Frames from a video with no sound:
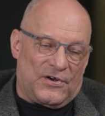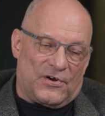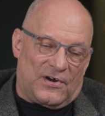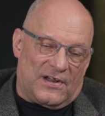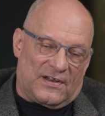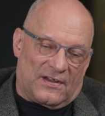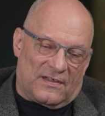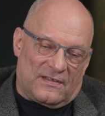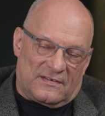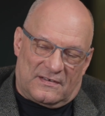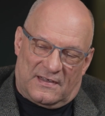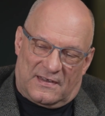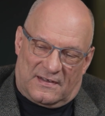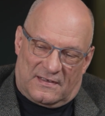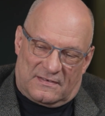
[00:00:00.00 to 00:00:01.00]
heard
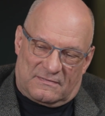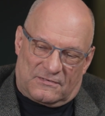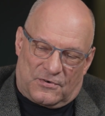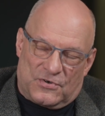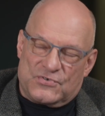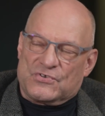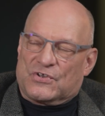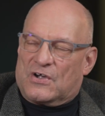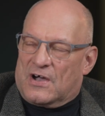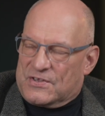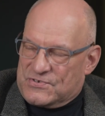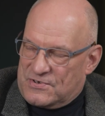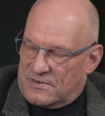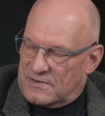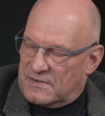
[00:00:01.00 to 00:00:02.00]
at a Christian
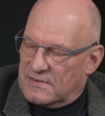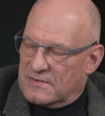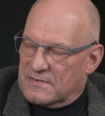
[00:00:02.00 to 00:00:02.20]
concert.